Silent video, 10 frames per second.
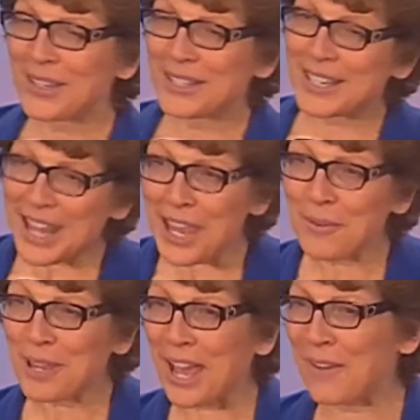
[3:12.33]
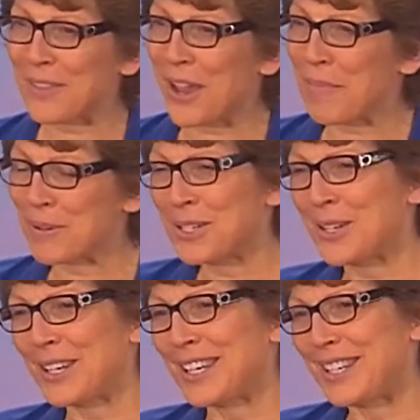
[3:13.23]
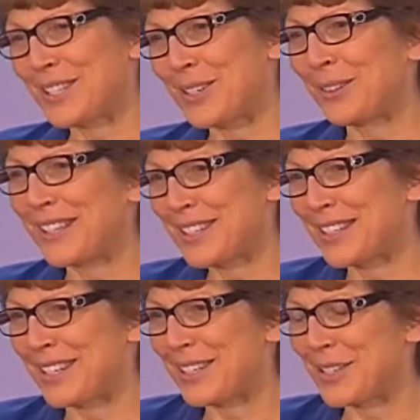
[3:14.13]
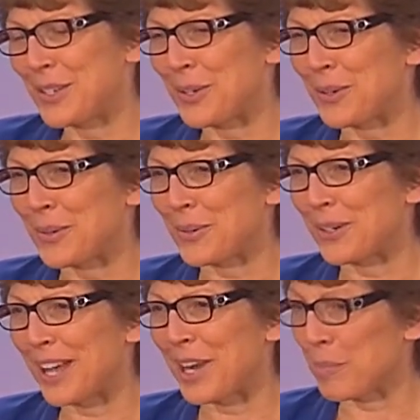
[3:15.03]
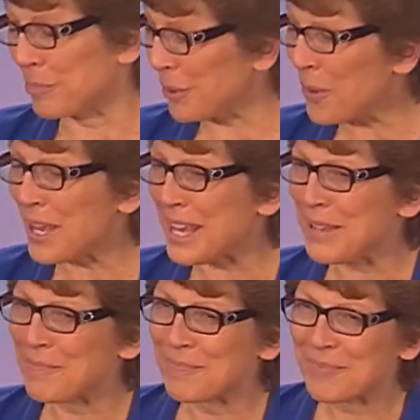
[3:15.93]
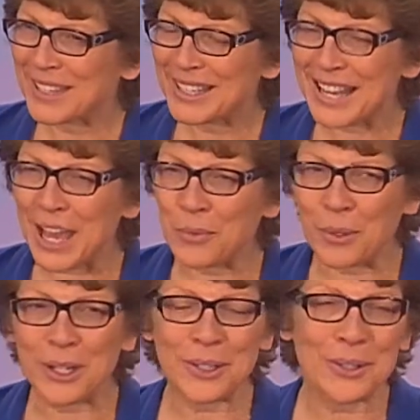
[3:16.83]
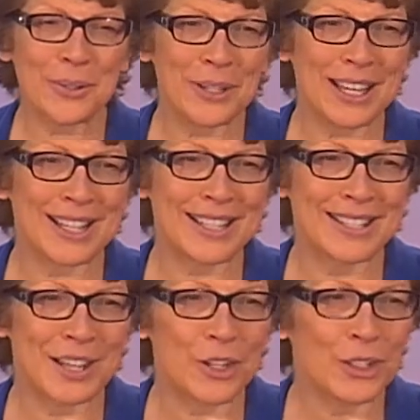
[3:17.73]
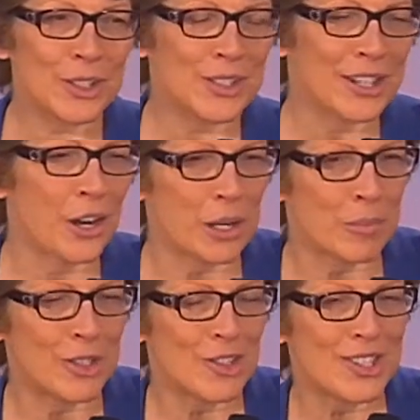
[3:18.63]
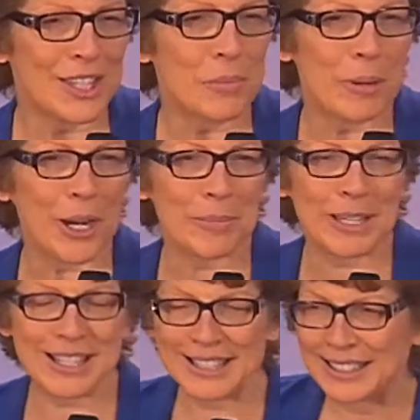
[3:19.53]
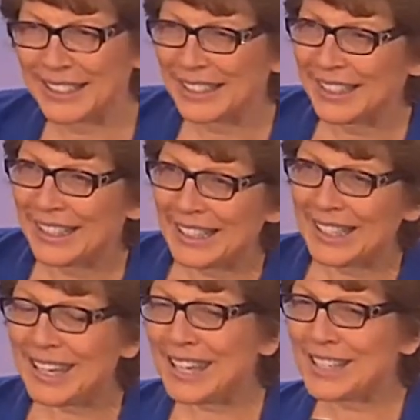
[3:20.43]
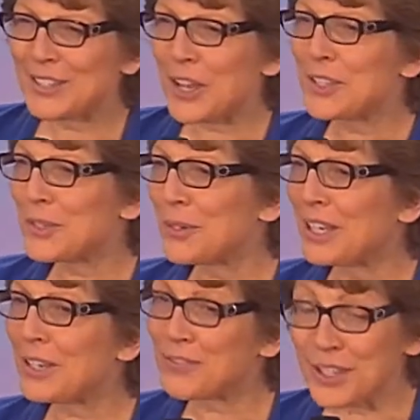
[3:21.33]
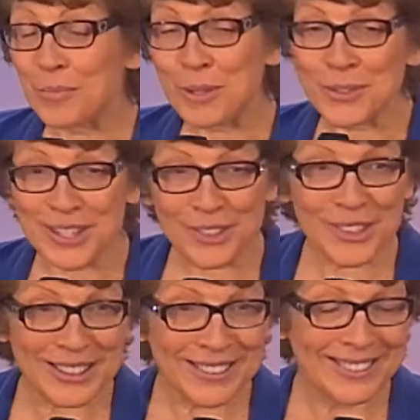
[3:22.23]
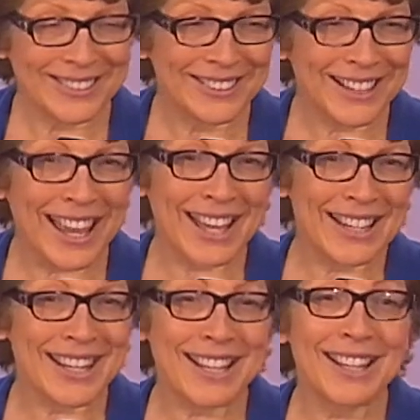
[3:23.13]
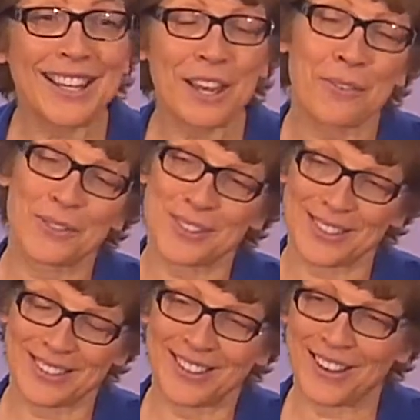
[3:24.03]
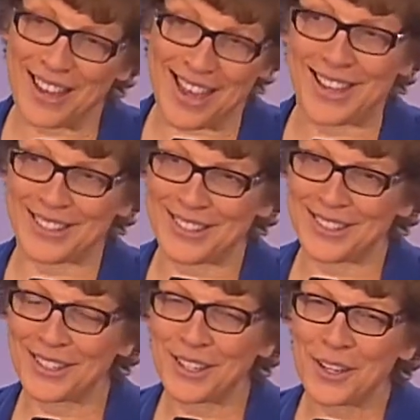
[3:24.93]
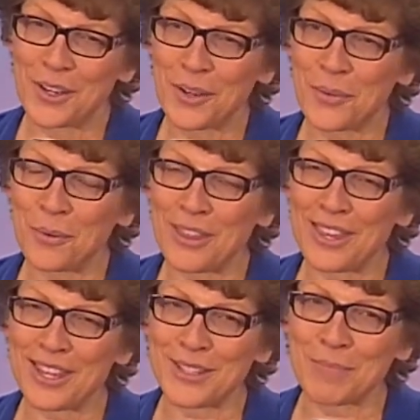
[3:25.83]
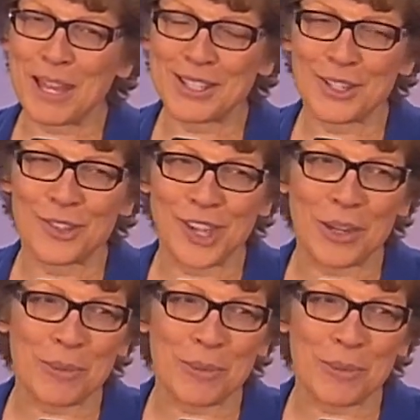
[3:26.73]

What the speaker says: Today we have the opportunity to listen to an employee. Tad Warku is a nurse in our emergency department. He is also a gifted musician, and he gifts us with his message and